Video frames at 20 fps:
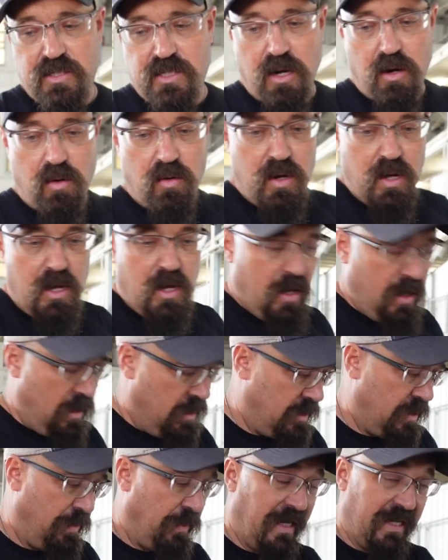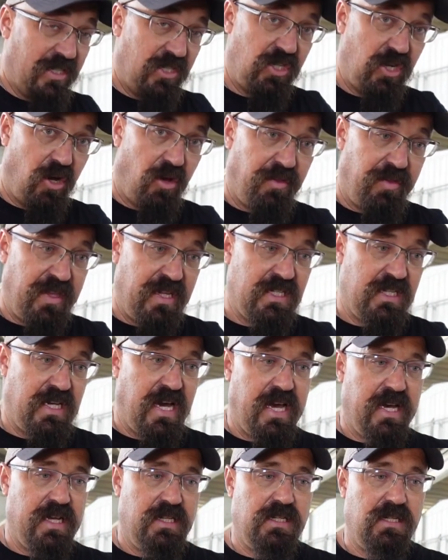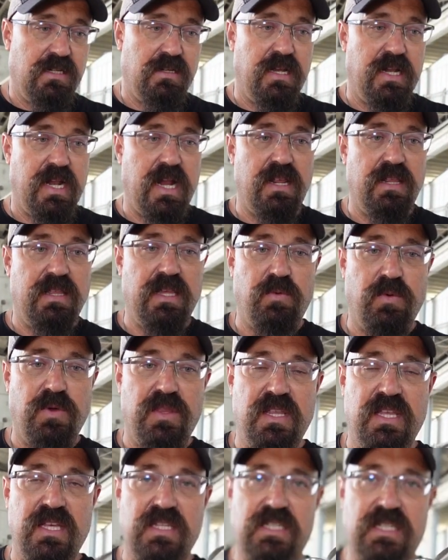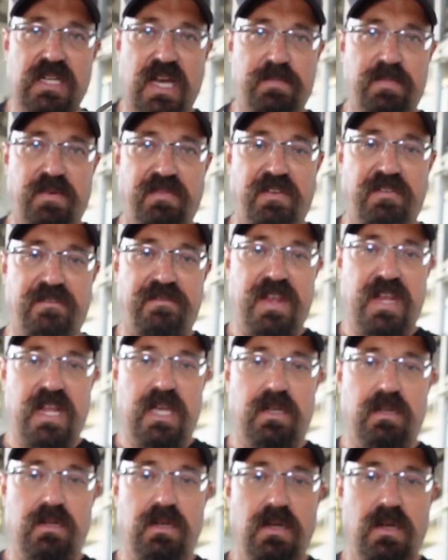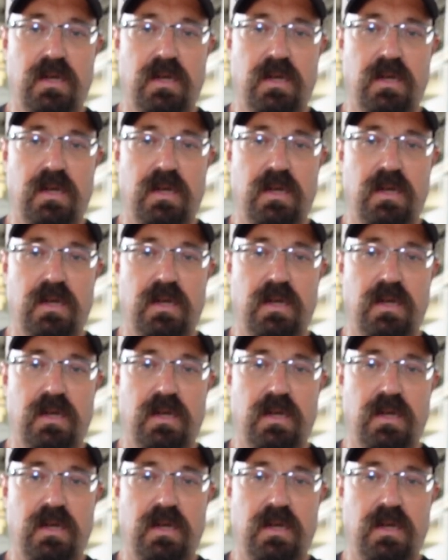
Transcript: So to install these guys and anything with this type of a fitting